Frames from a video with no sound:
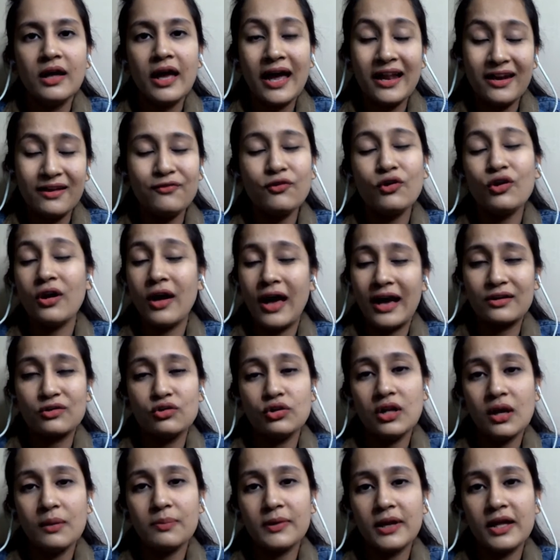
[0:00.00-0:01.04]
and if you're
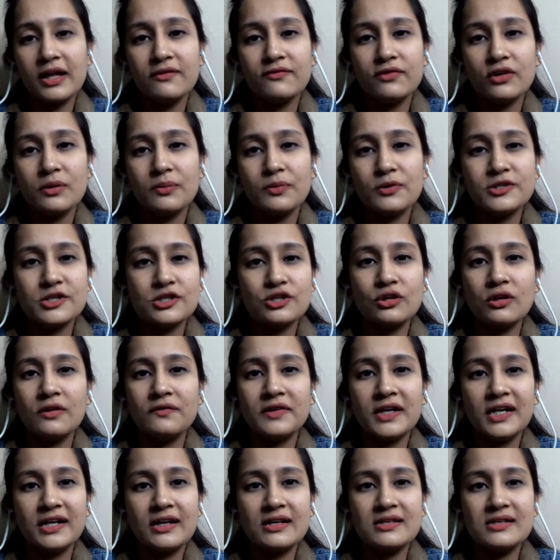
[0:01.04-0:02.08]
actually applying for a position
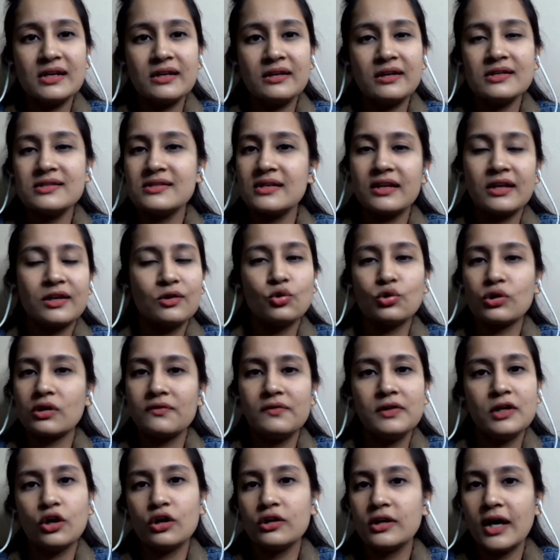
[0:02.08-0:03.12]
of data scientist, the recruiter
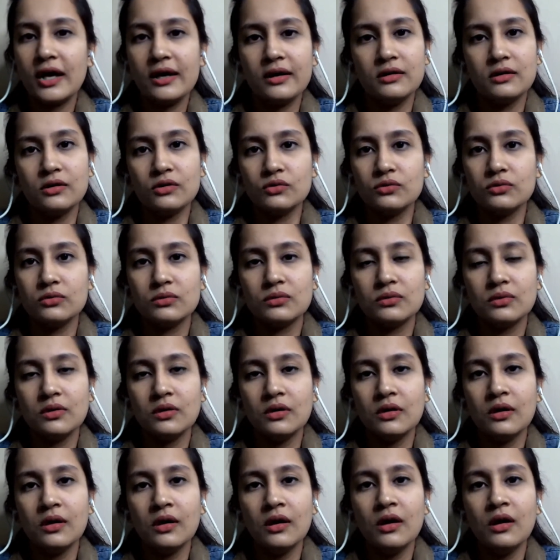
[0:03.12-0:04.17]
will not hire you,
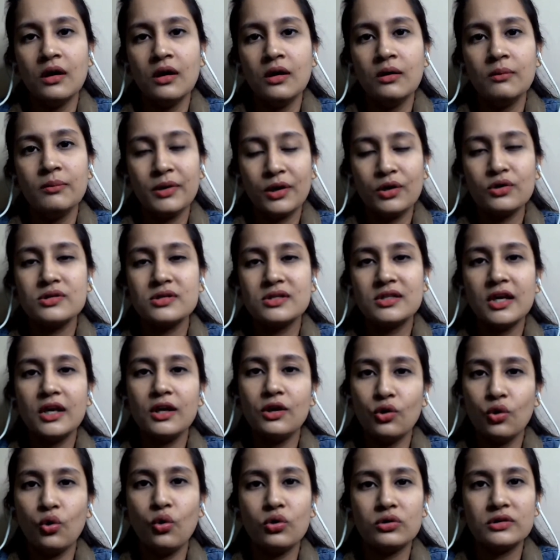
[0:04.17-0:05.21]
because
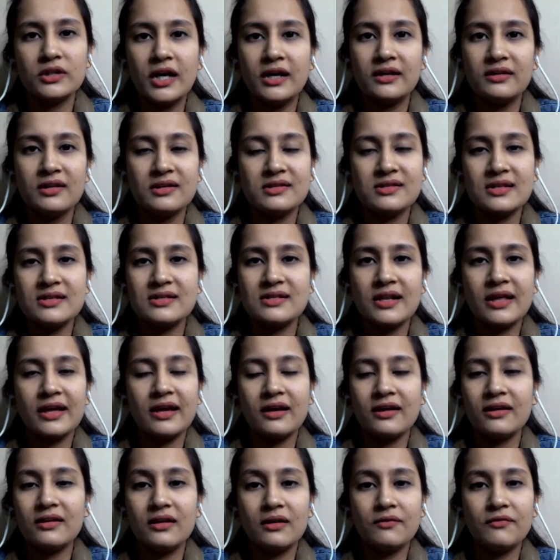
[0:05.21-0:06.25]
they know that this is
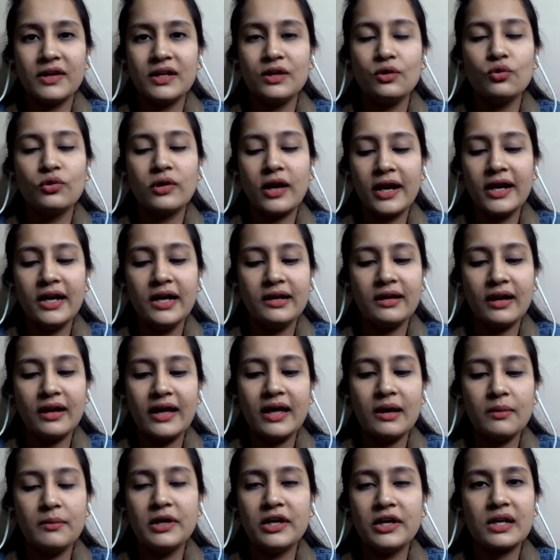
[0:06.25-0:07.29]
like, when you write
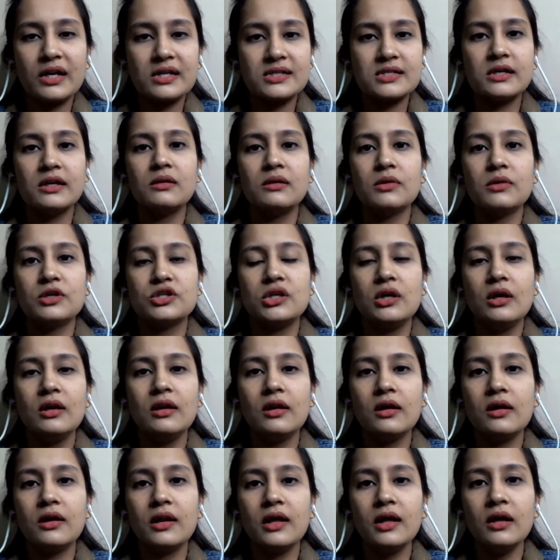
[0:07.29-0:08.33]
I am interested in machine
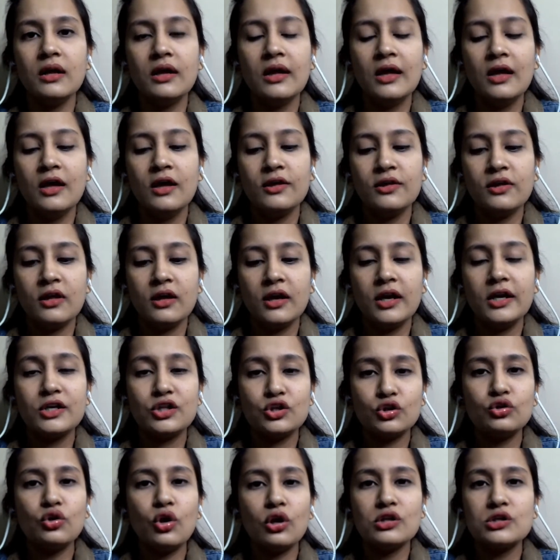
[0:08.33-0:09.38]
learning, it
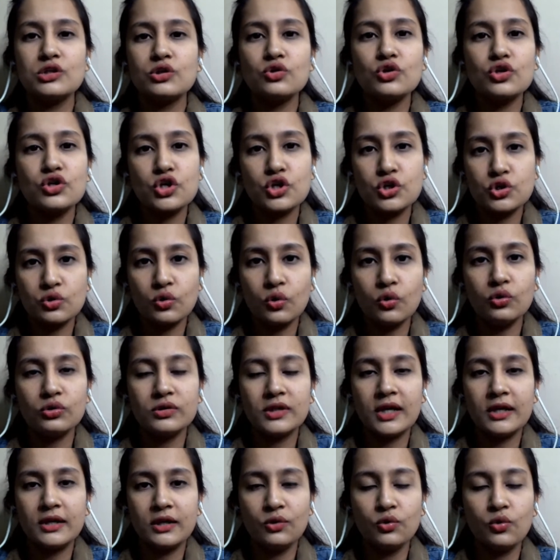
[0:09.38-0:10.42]
should also show
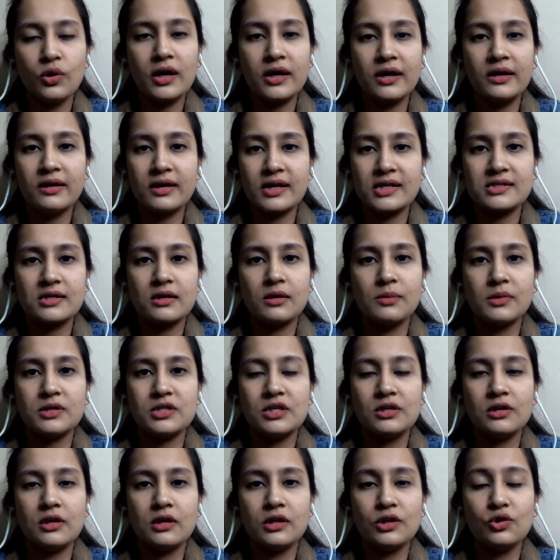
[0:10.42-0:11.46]
that you are interested in
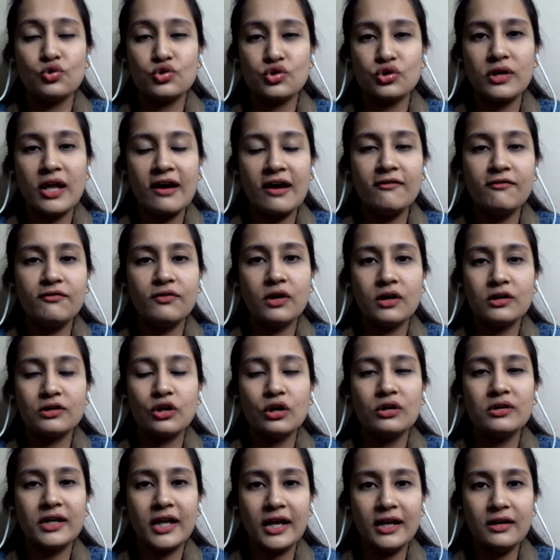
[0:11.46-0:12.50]
machine learning. You should have
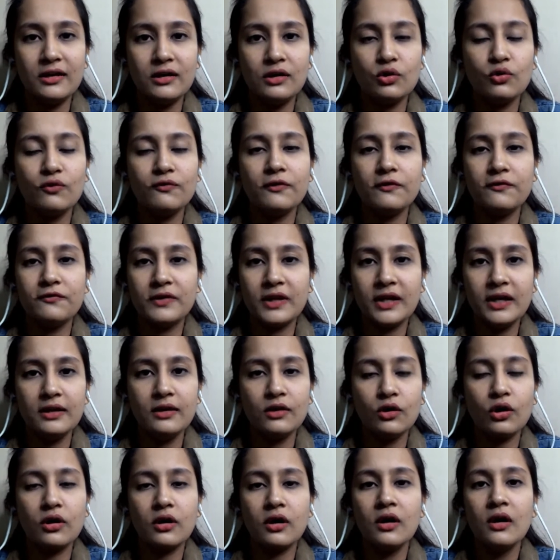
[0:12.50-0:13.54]
worked on 10 to
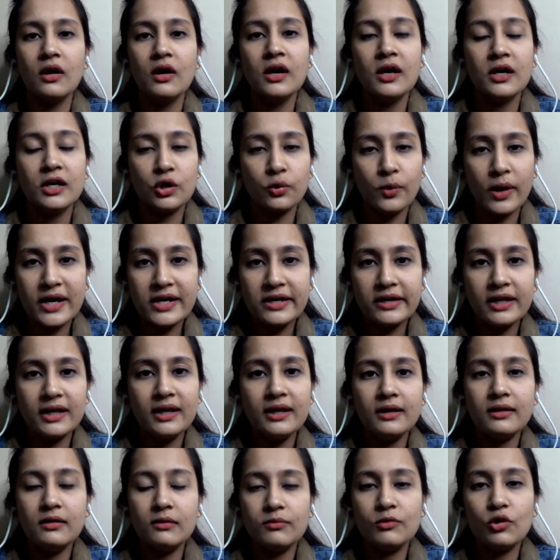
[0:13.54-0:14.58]
15 or
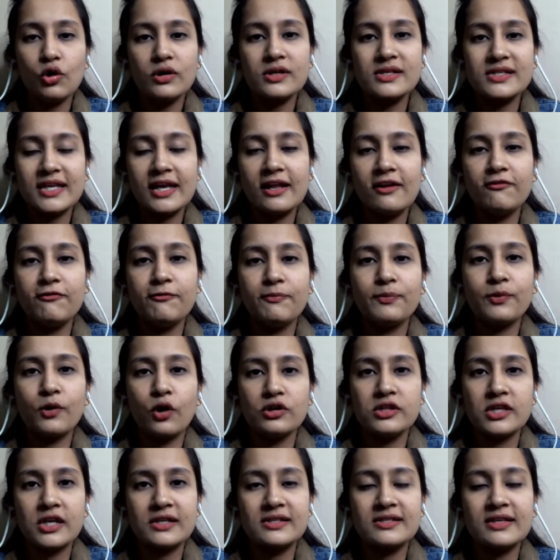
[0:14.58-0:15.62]
20 your
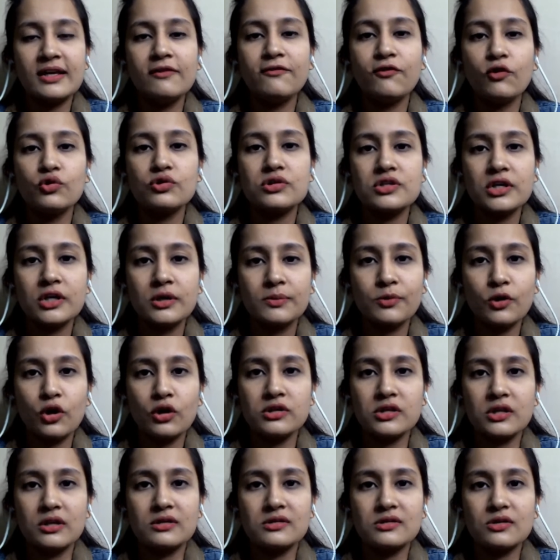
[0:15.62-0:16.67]
self-hosted
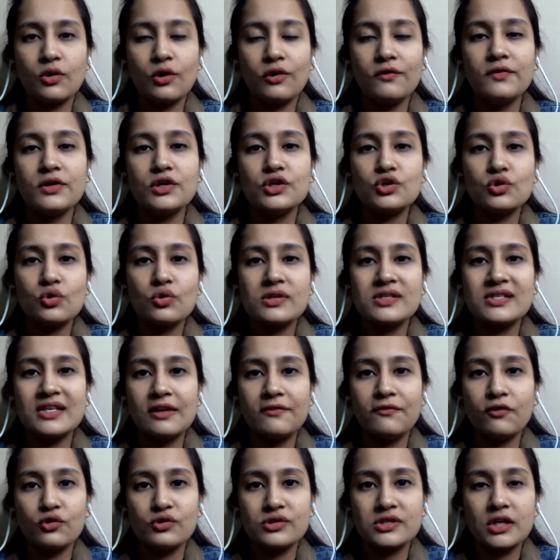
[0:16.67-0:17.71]
projects. Always show
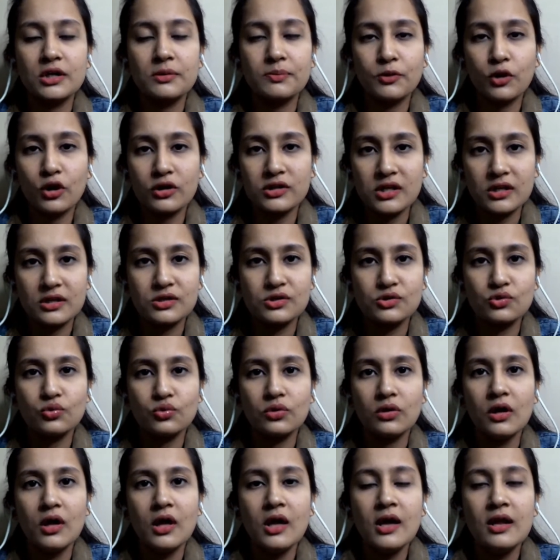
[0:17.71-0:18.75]
self-hosted projects
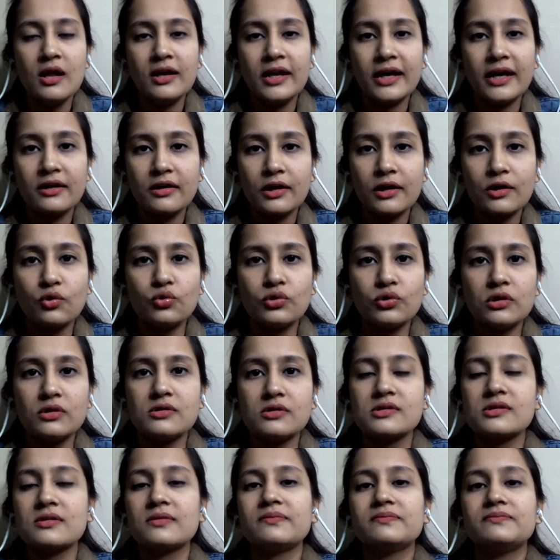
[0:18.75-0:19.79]
to like
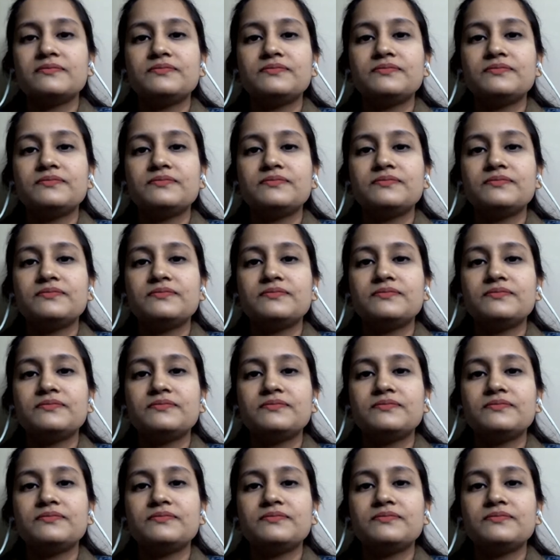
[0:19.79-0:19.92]
recruiters.